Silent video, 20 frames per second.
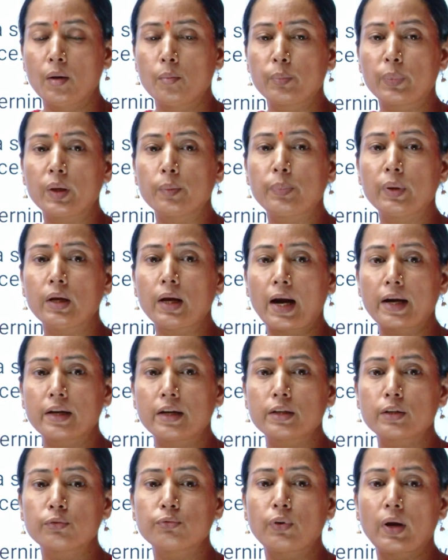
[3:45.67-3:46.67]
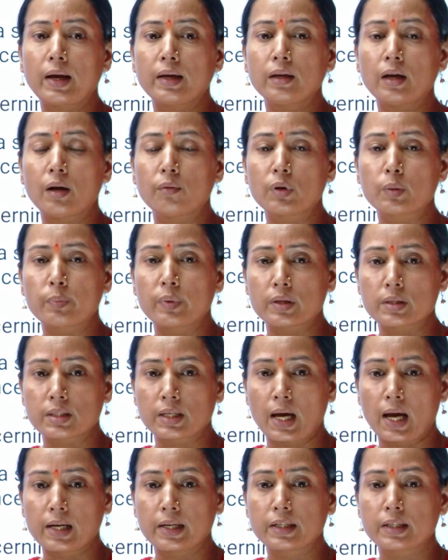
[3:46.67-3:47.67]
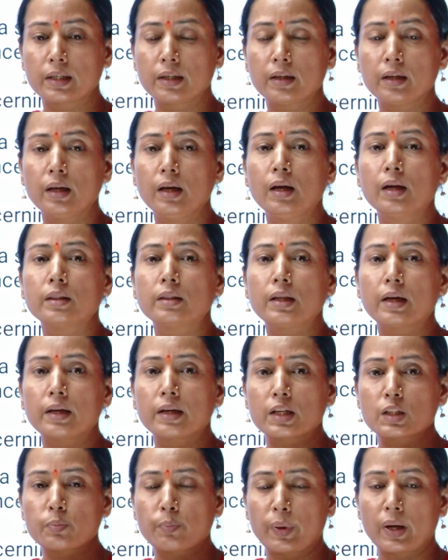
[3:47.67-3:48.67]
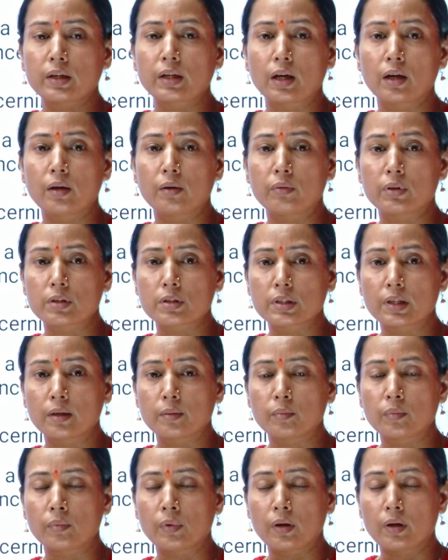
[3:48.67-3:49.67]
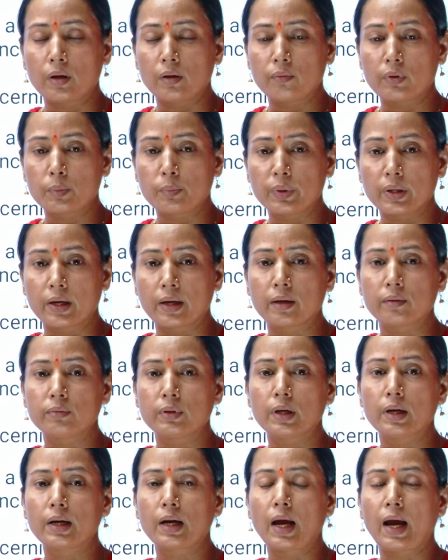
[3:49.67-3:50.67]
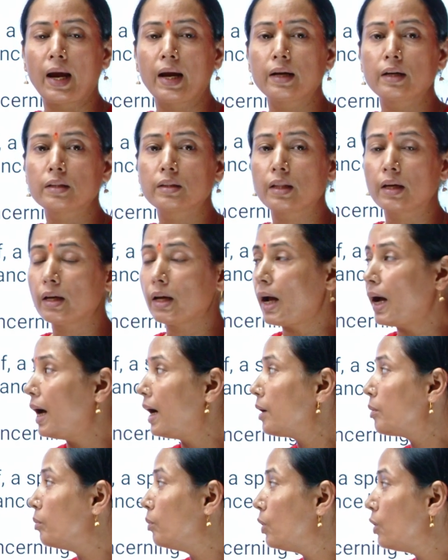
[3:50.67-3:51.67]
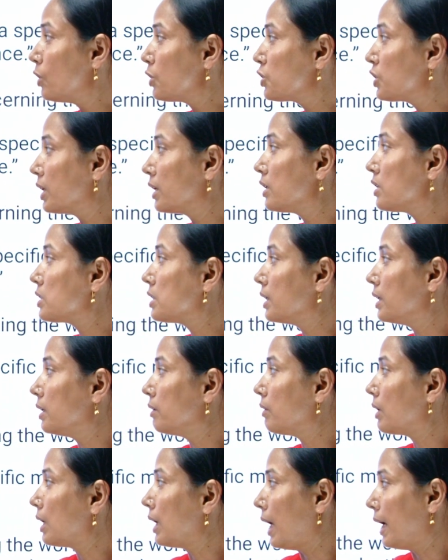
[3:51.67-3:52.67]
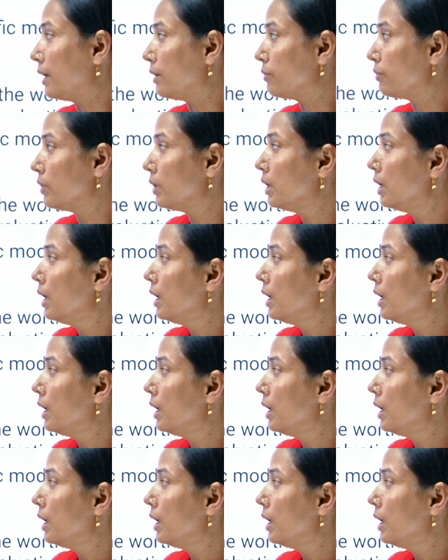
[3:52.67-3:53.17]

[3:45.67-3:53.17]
People identify our personality, they respect our behavior and they are more cherished in our life.